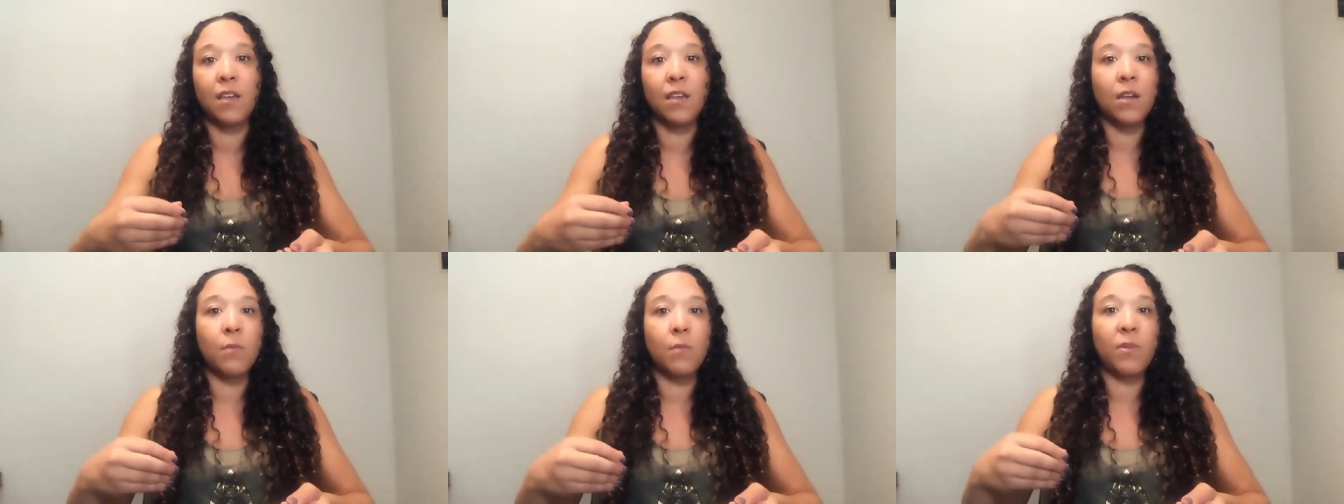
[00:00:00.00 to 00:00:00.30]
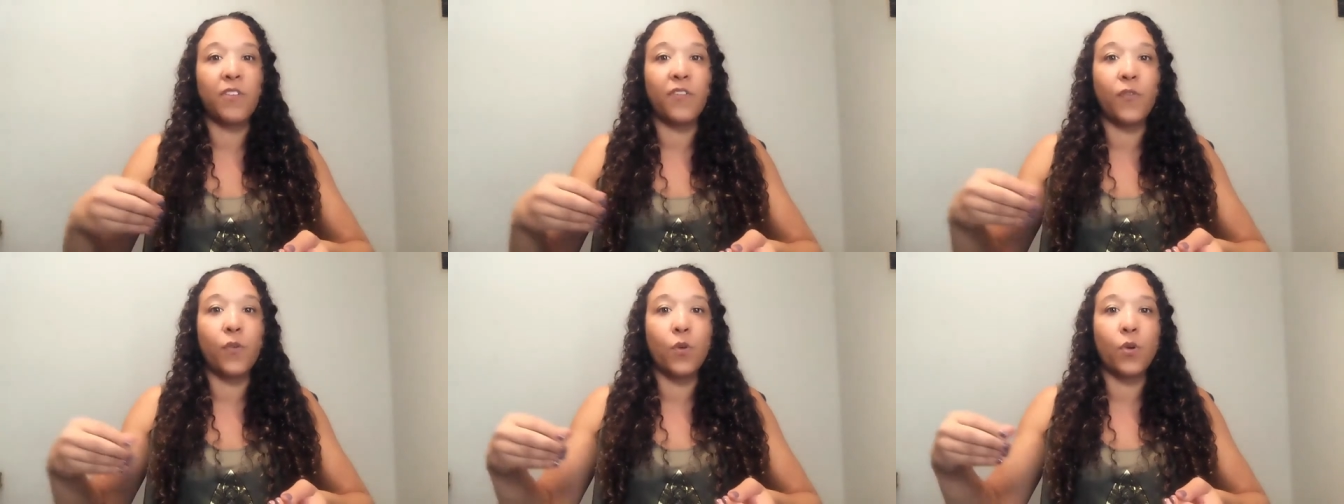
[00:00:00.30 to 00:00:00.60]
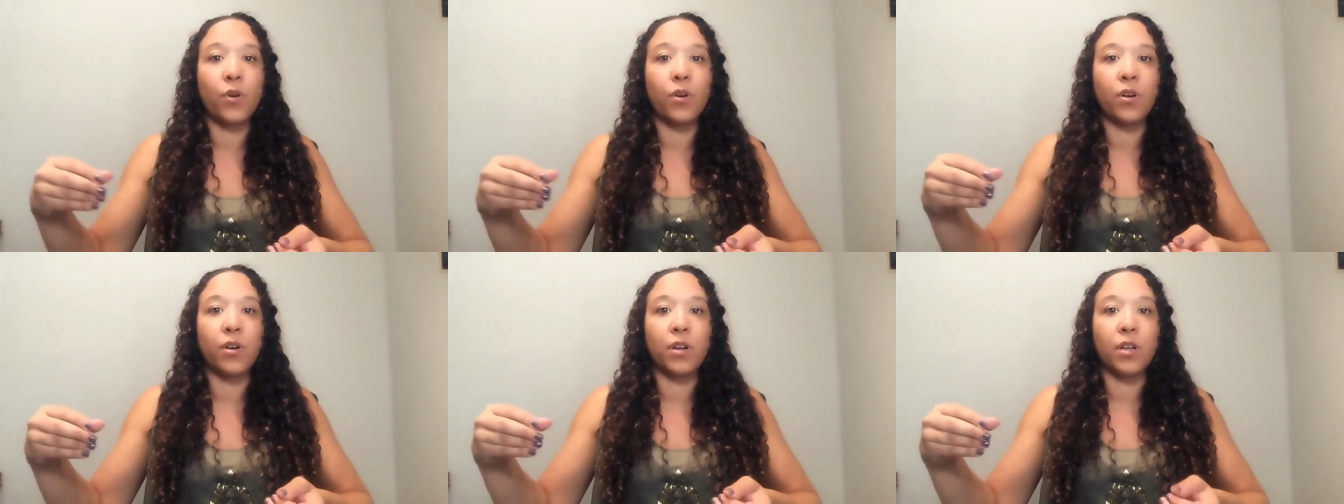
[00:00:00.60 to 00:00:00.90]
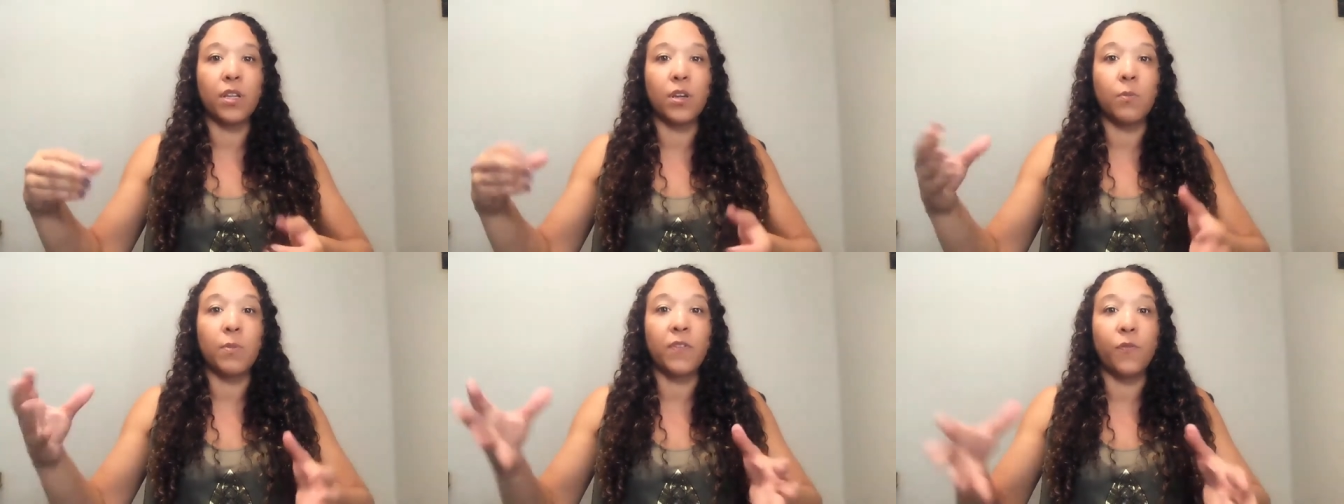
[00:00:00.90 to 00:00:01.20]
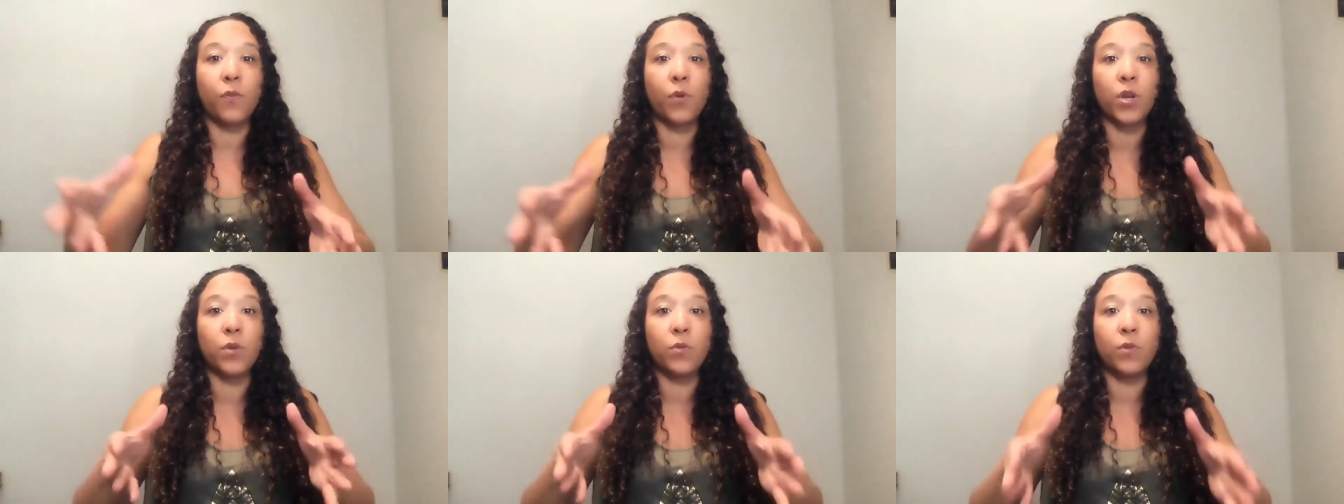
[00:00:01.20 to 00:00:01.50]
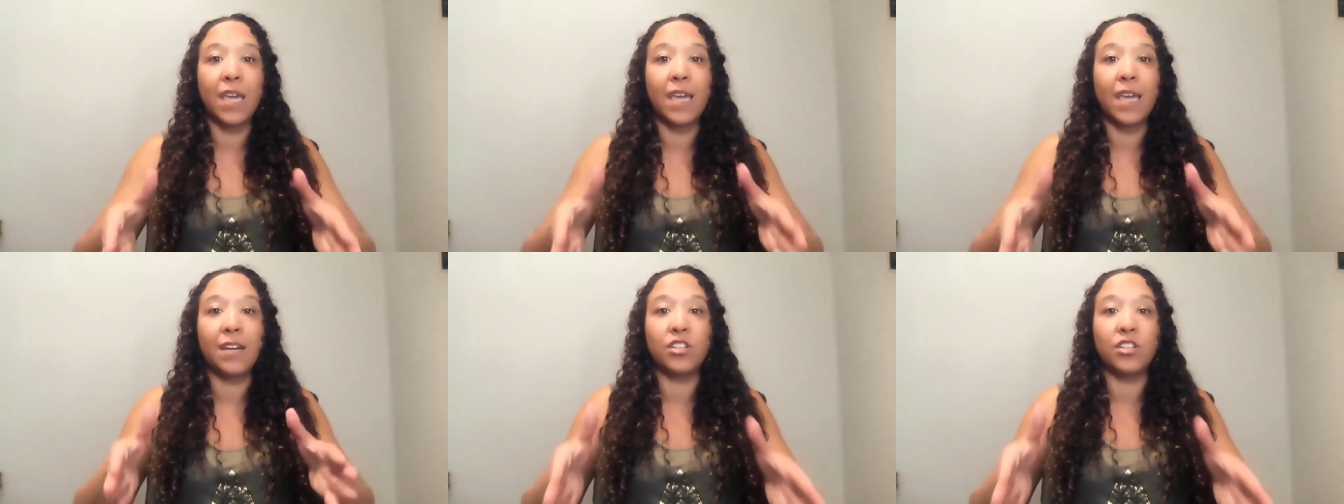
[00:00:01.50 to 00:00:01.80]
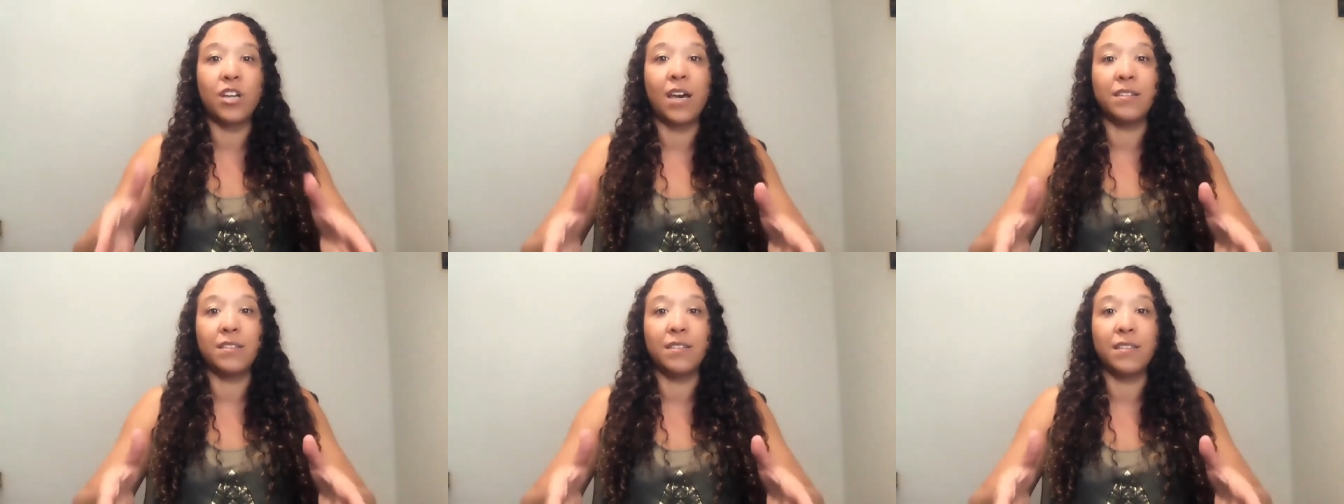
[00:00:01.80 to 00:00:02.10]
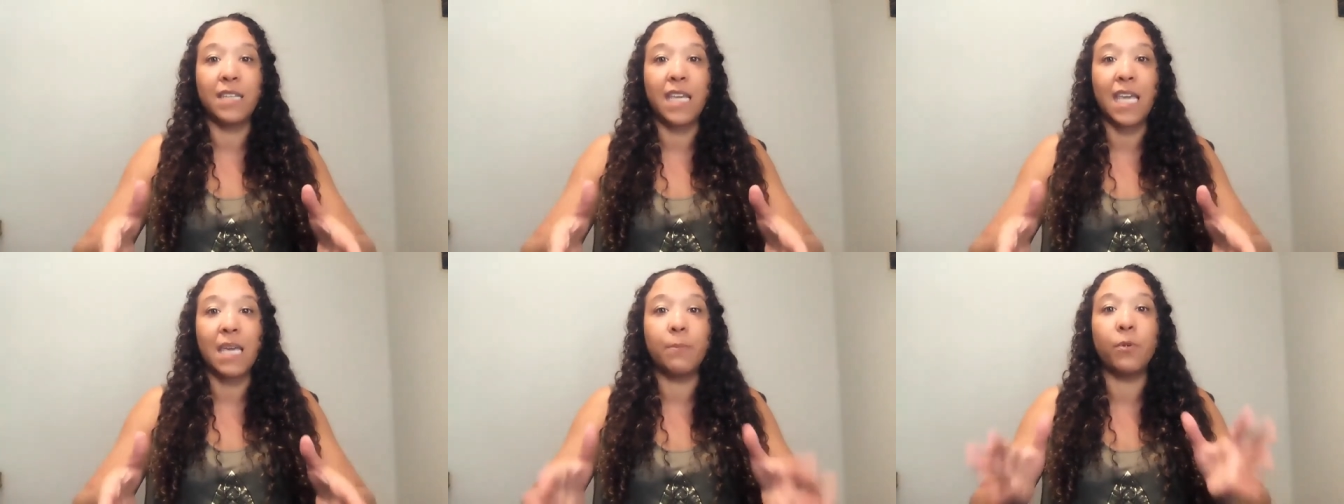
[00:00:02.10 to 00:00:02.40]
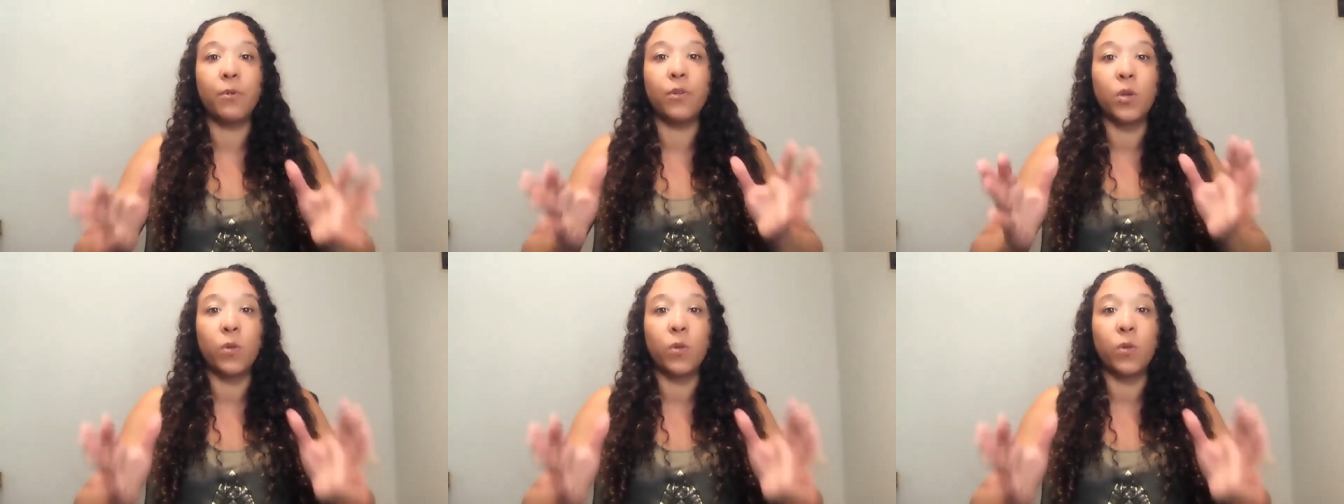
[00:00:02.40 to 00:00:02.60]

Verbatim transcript: before, you know, before you get a child to the table,